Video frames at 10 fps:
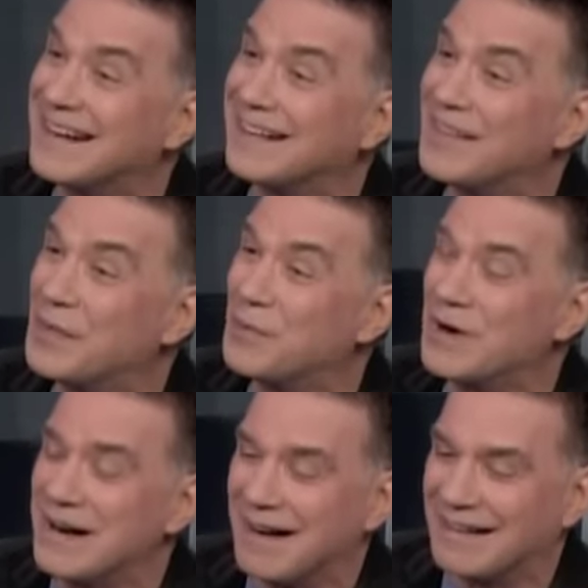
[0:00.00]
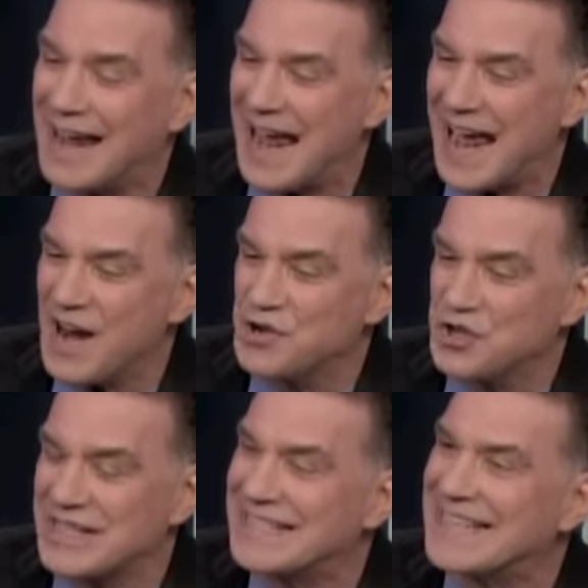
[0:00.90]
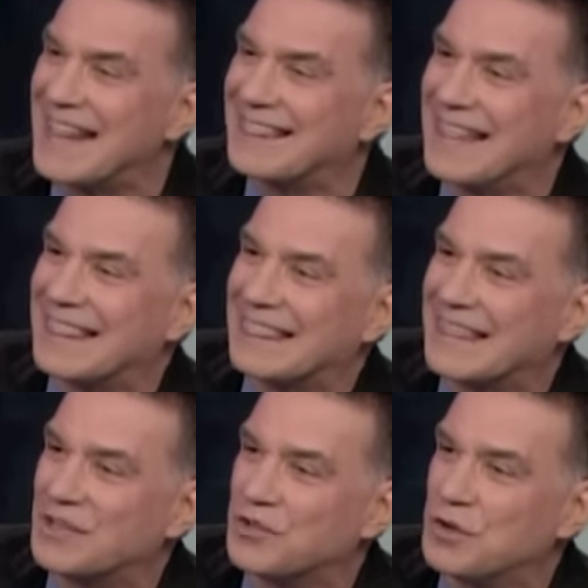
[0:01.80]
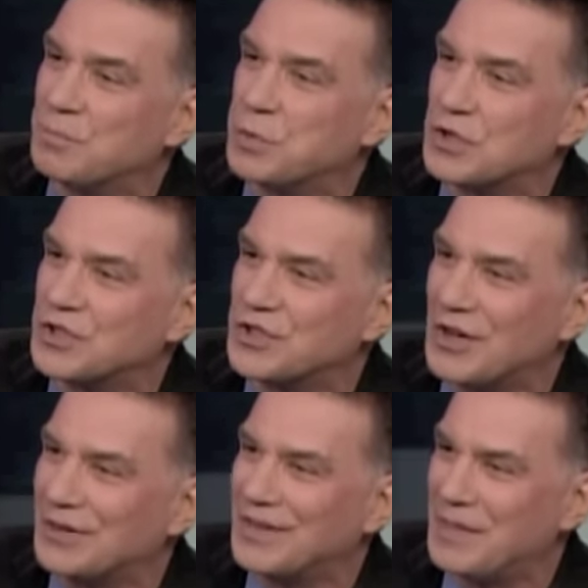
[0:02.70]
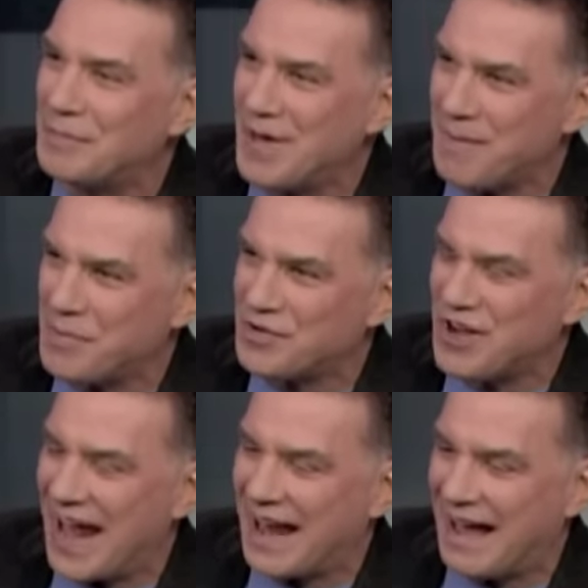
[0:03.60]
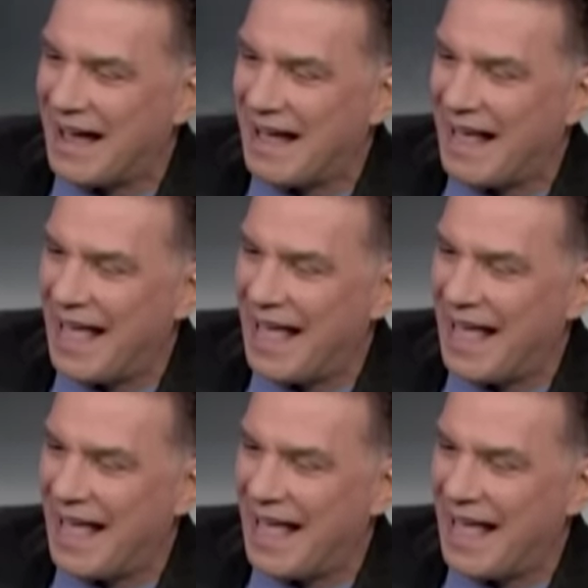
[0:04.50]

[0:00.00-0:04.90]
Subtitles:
girl in the world. She said that she put salt in the pepper shaker